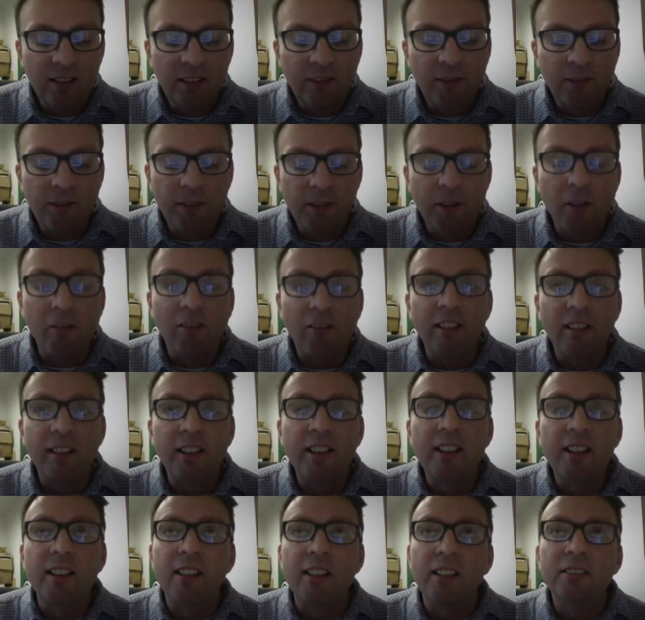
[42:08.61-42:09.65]

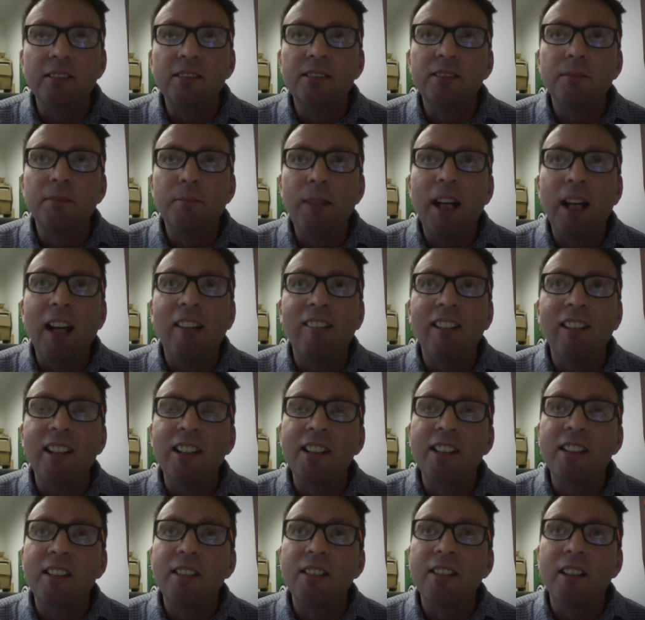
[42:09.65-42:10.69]
Florence,
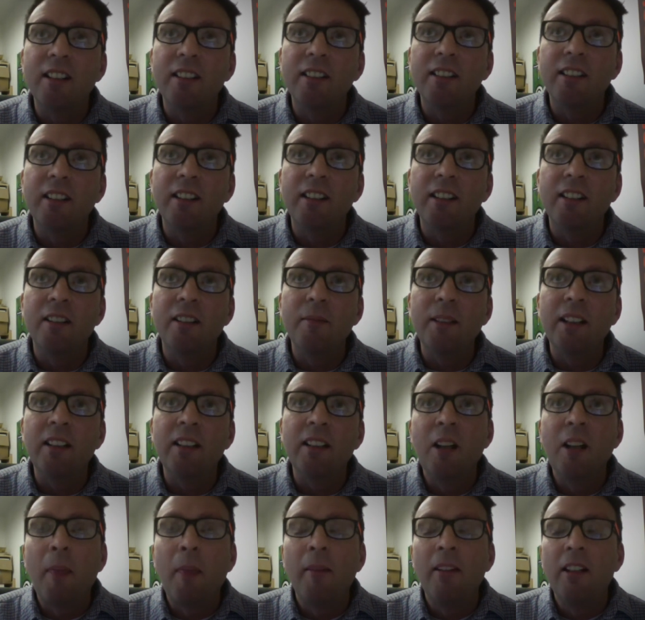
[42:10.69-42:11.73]
Paris, London. I mean,
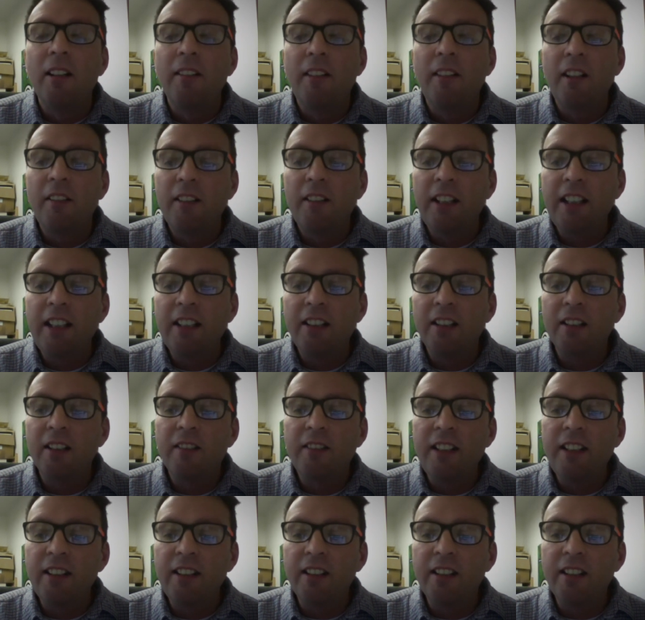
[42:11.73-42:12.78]
these are
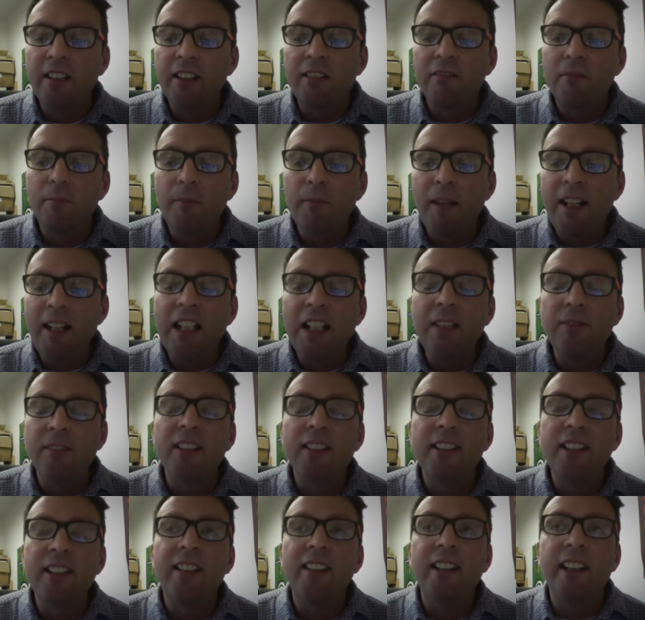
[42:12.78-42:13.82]
these are medieval
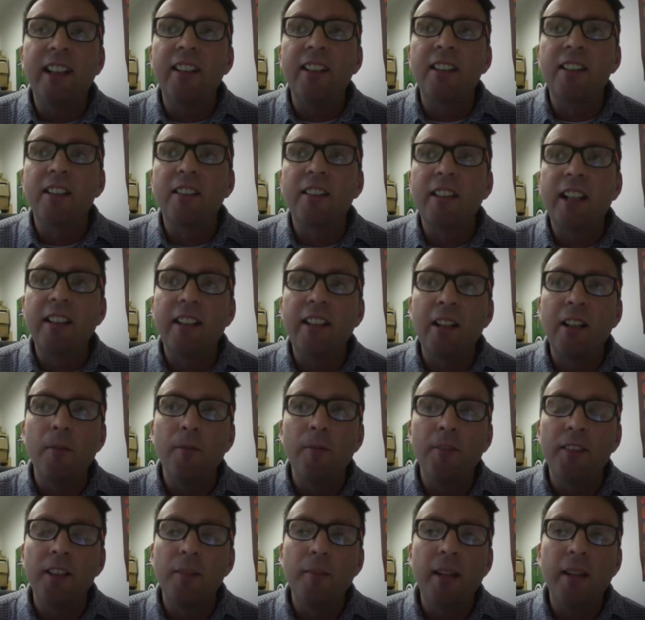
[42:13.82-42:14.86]
cities. They they come
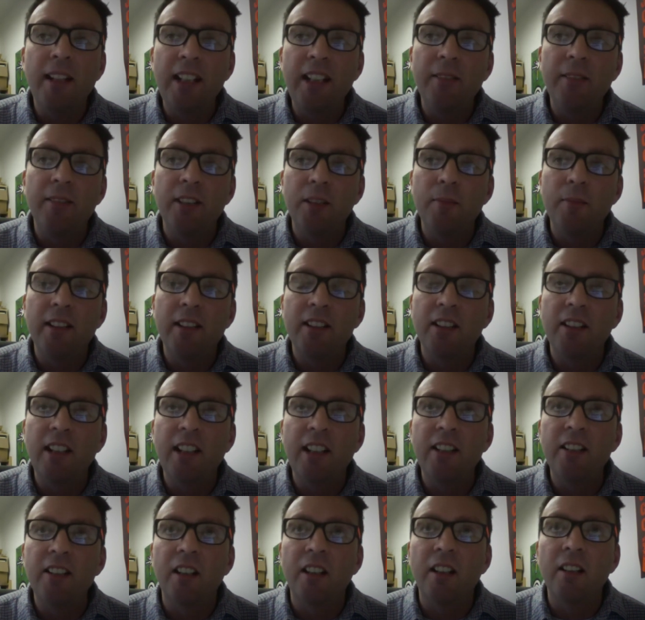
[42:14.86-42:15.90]
from the medieval
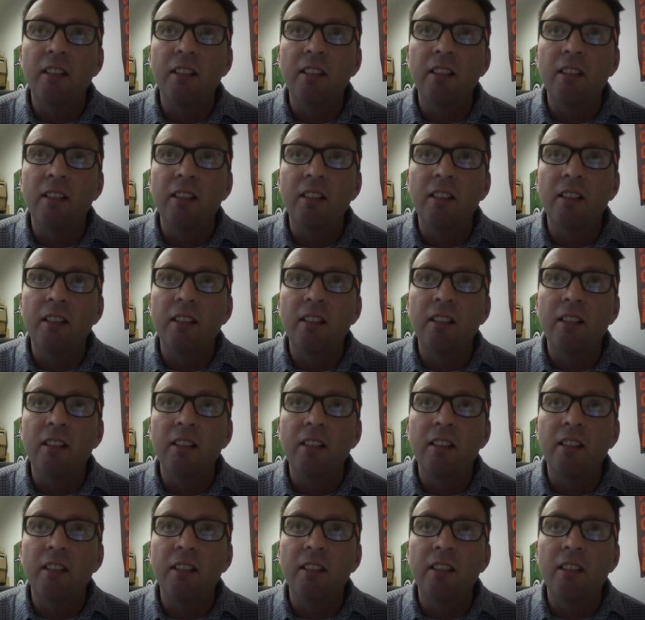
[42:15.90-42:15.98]
imagination,